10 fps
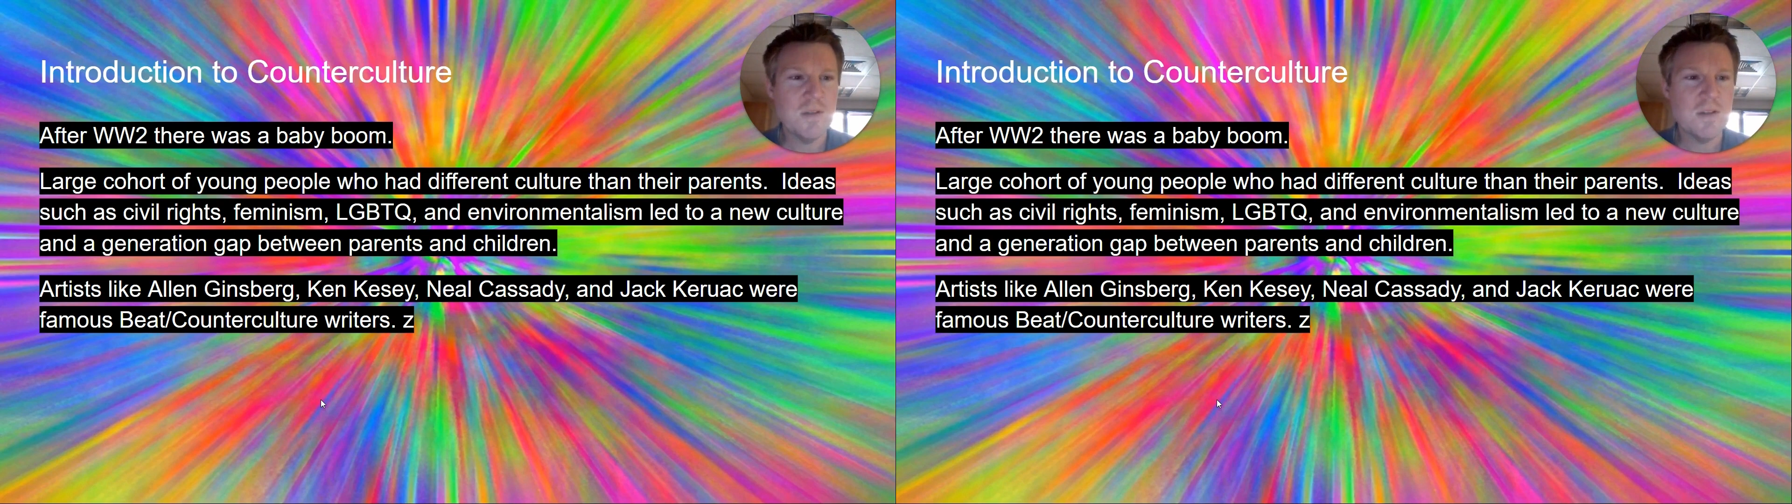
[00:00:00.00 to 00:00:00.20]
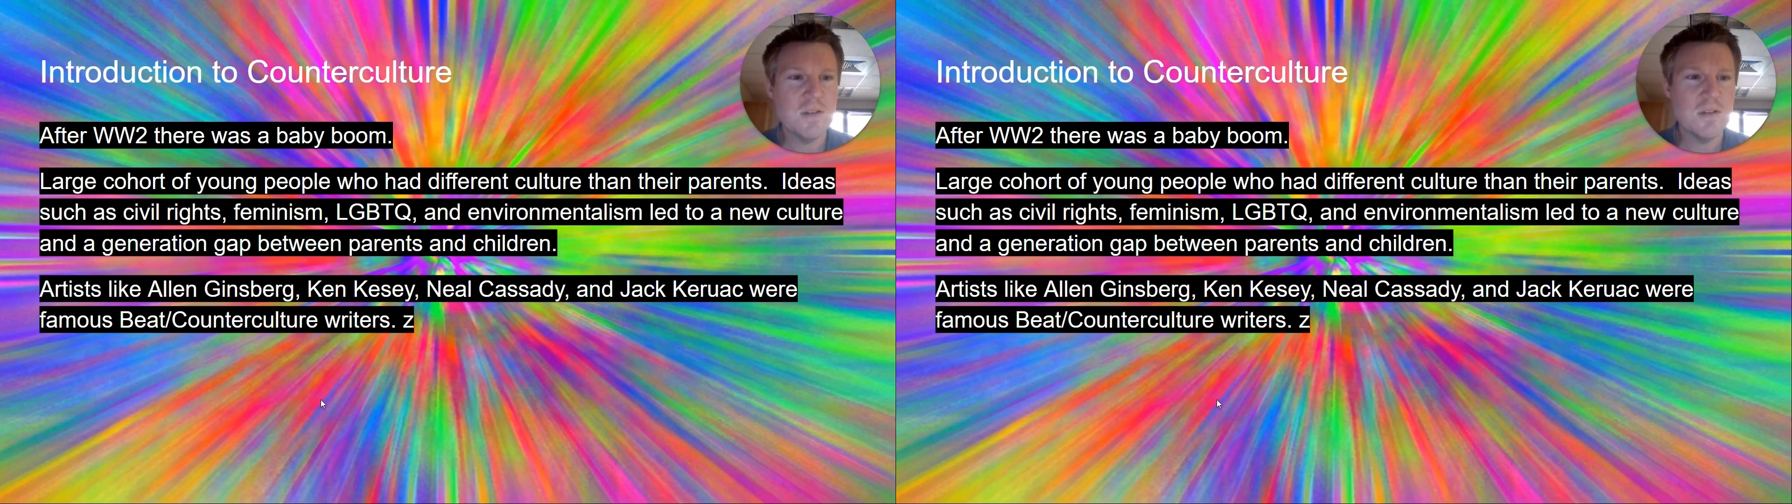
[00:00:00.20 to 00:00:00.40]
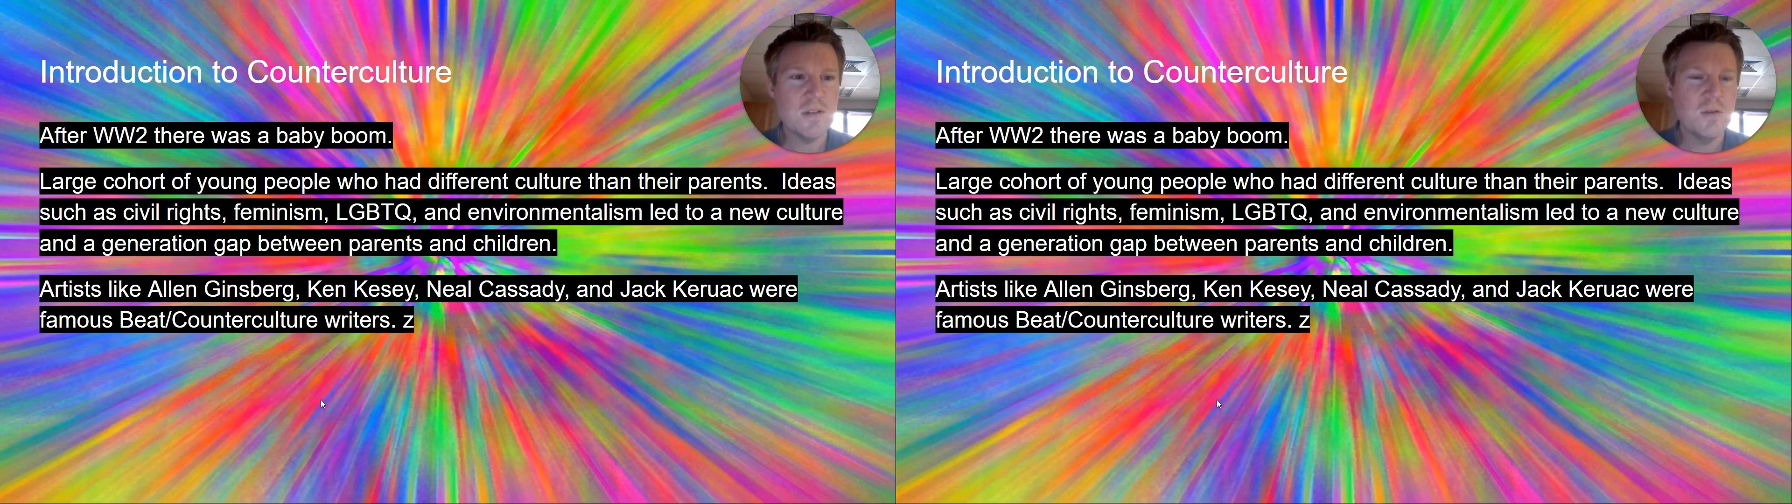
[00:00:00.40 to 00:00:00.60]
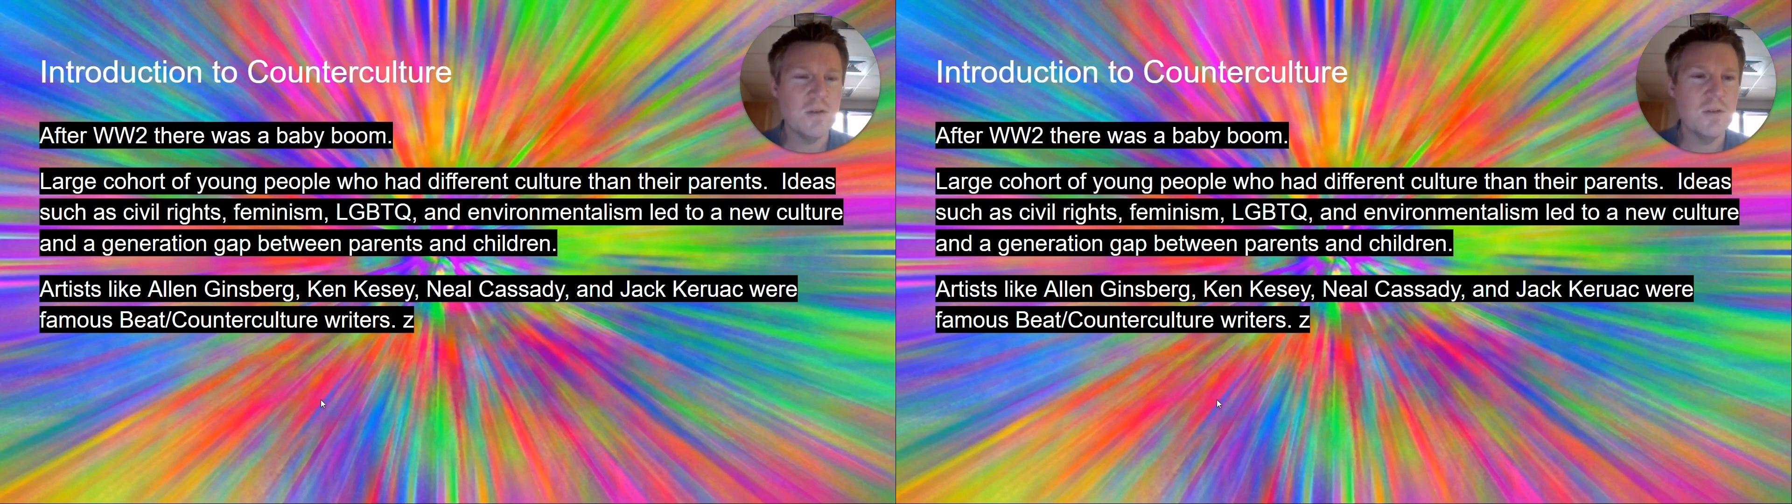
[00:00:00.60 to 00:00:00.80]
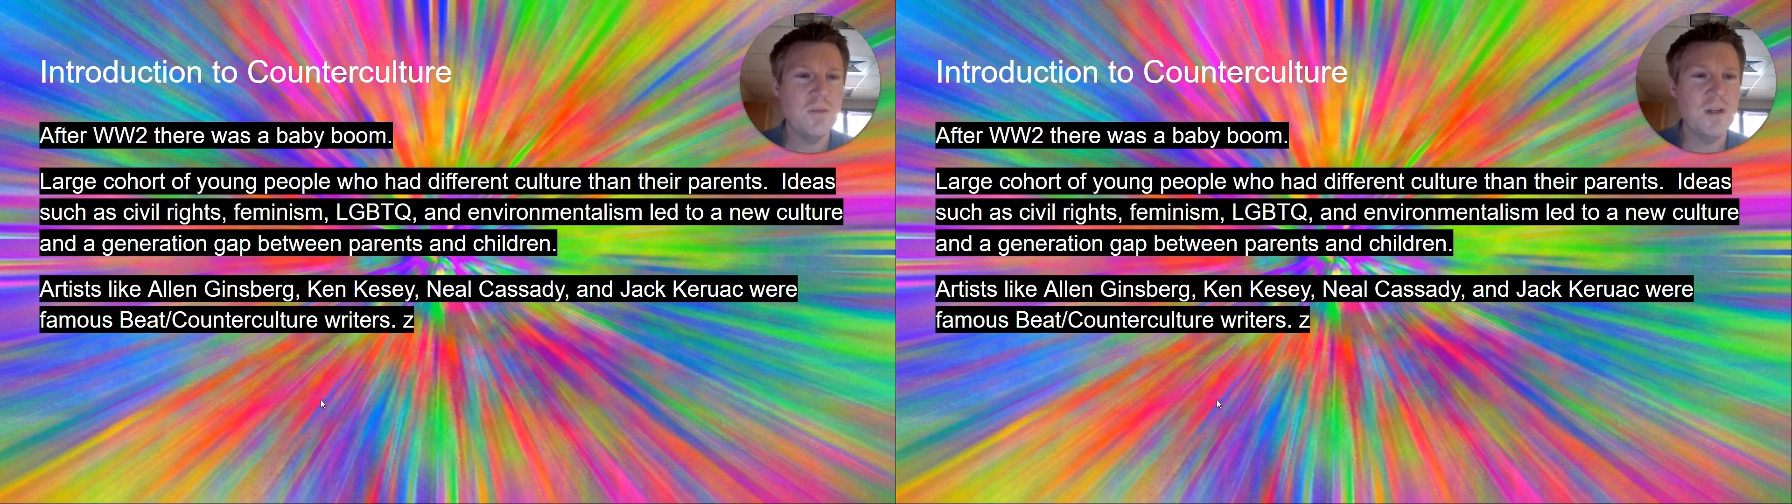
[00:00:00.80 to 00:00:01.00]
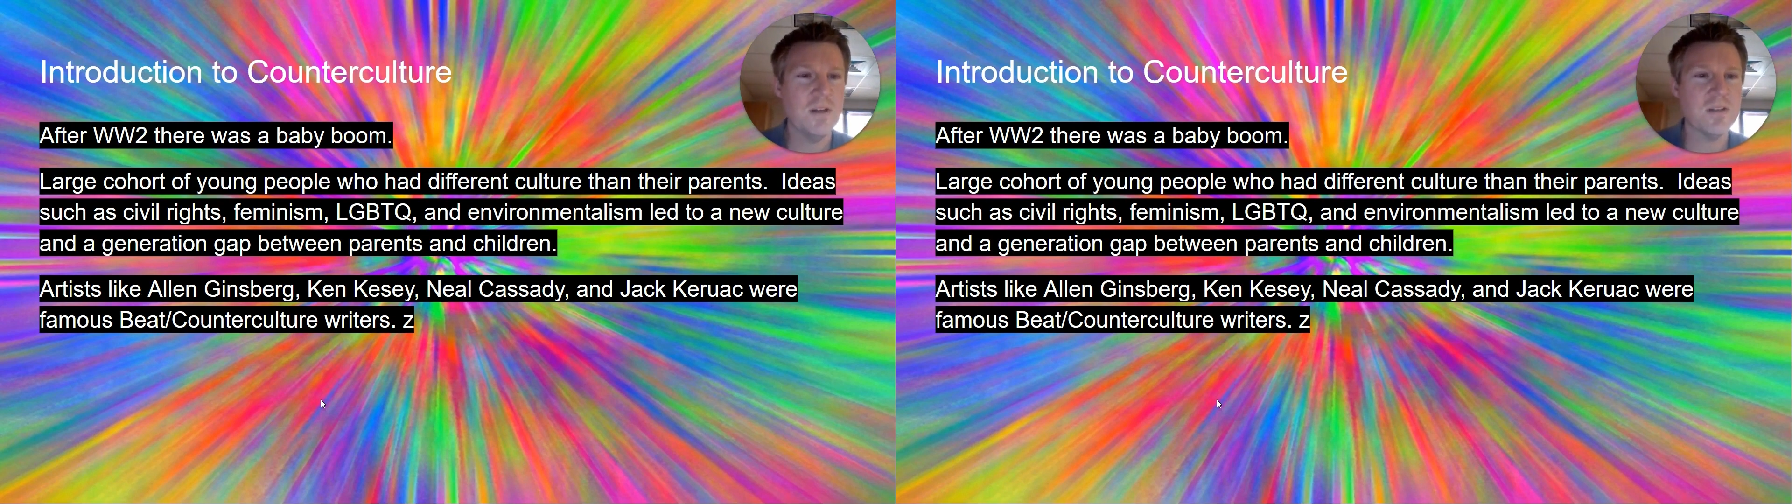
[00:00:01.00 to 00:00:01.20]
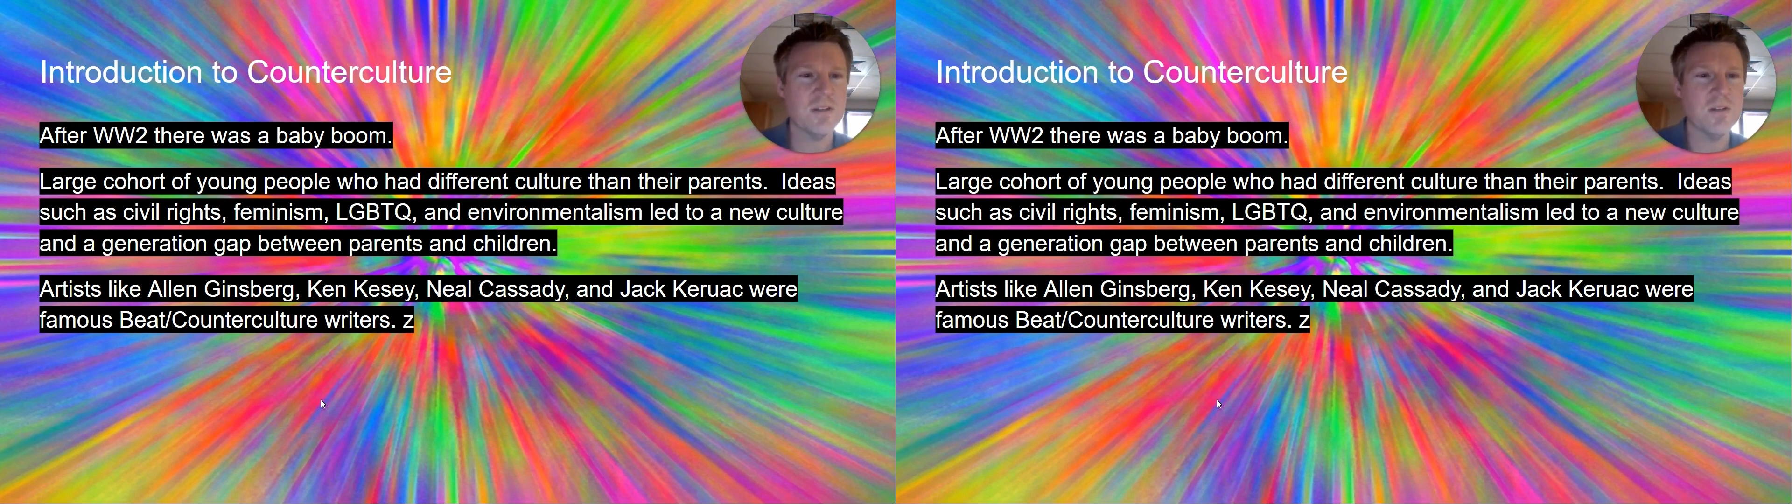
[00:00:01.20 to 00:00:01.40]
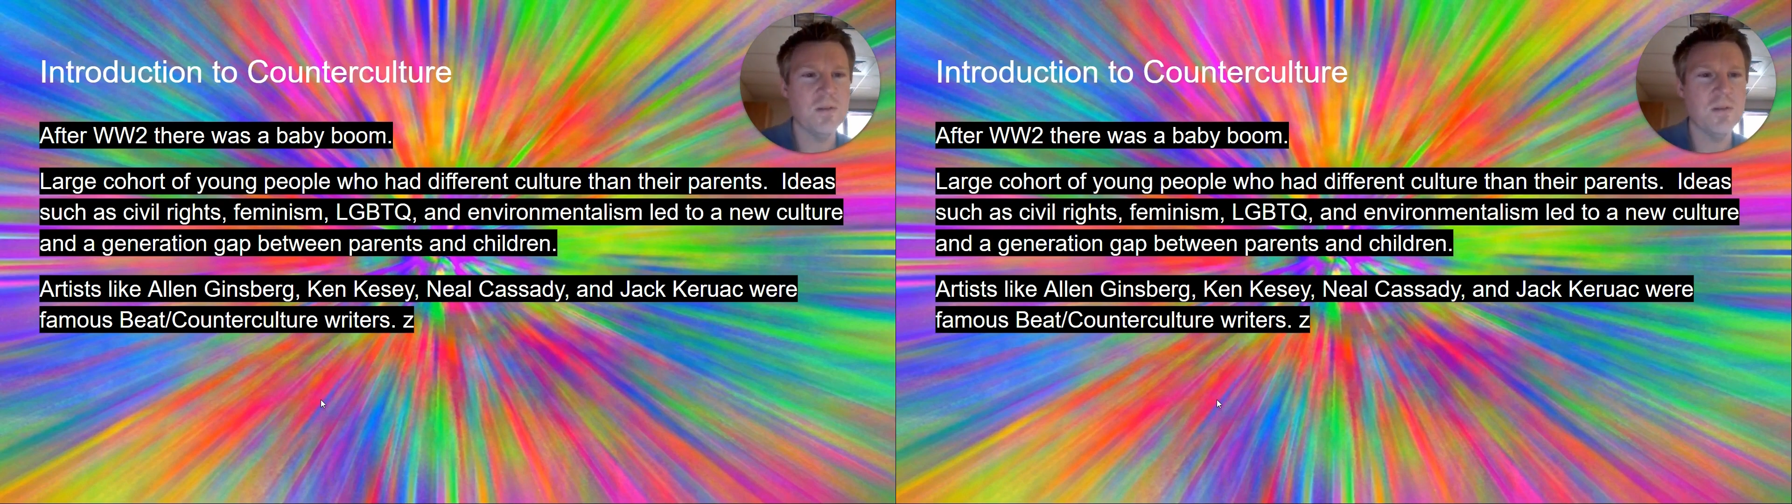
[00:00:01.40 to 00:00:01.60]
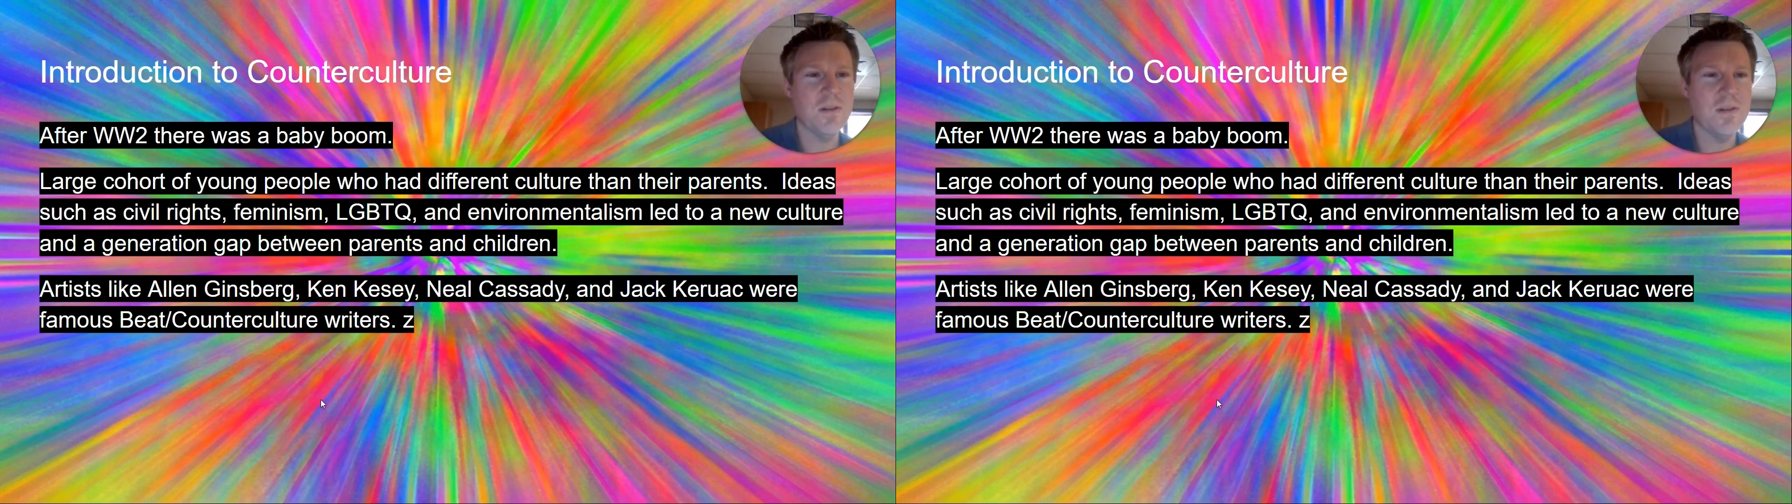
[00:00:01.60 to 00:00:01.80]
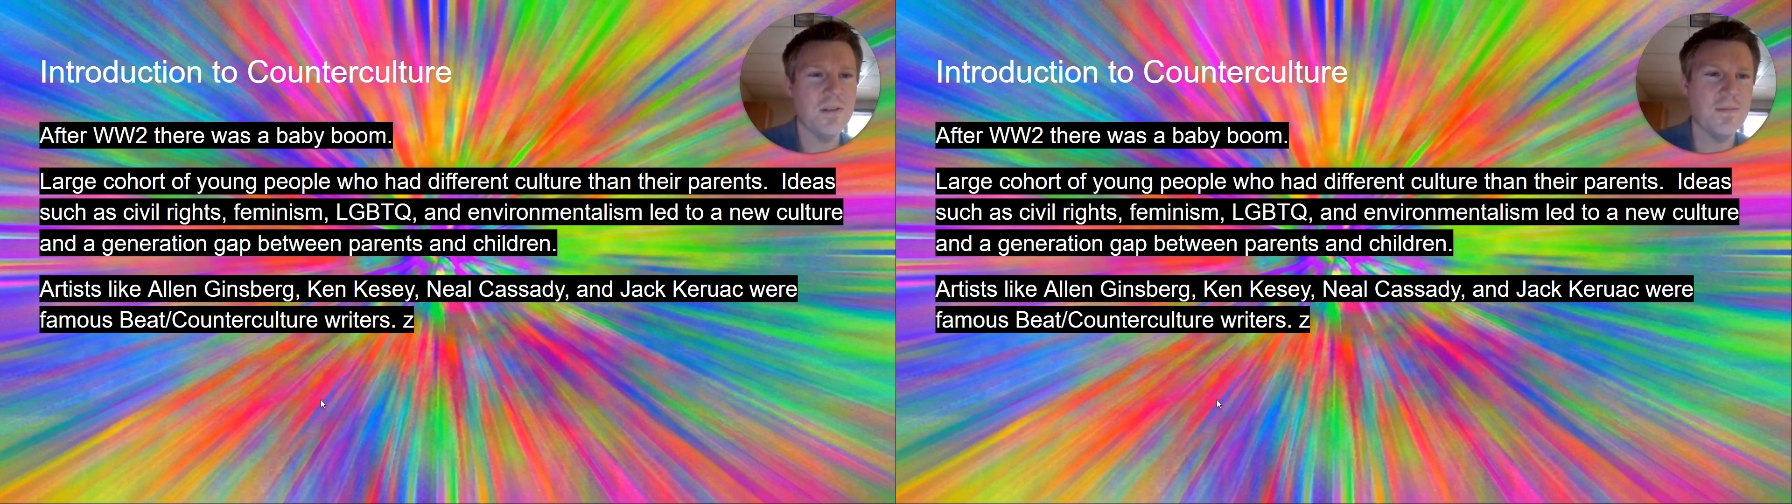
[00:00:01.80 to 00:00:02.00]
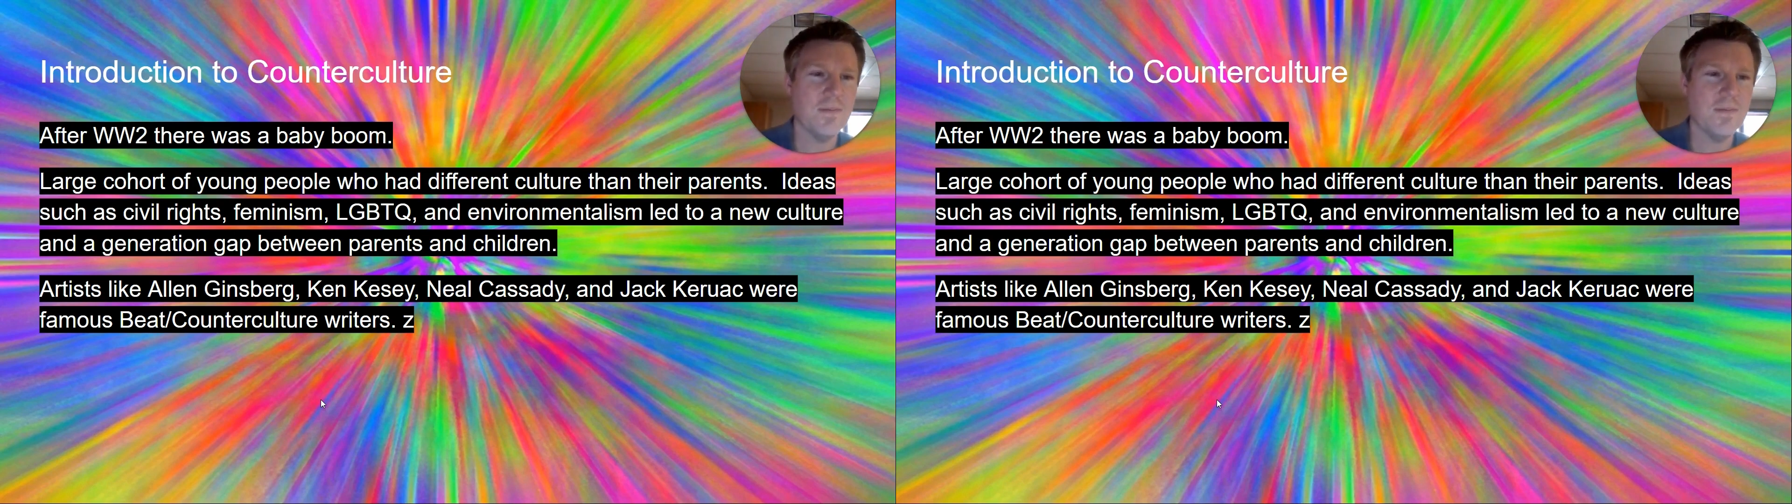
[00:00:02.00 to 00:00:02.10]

They're cool. The Beatles are cool.